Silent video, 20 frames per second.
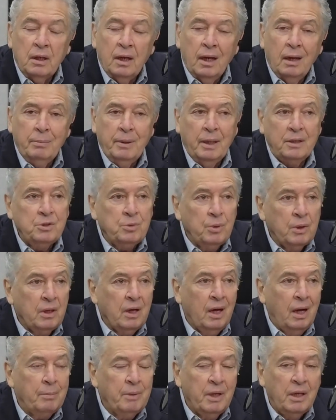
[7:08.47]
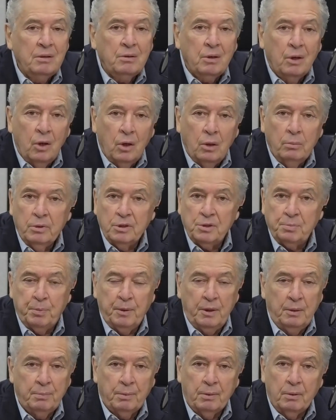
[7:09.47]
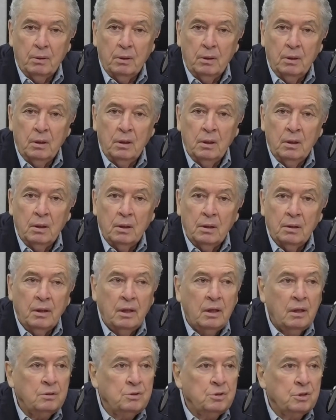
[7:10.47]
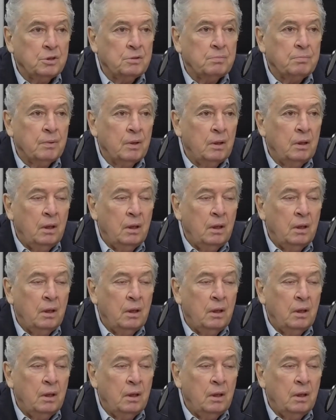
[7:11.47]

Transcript: How about you accommodate the homeless people that are just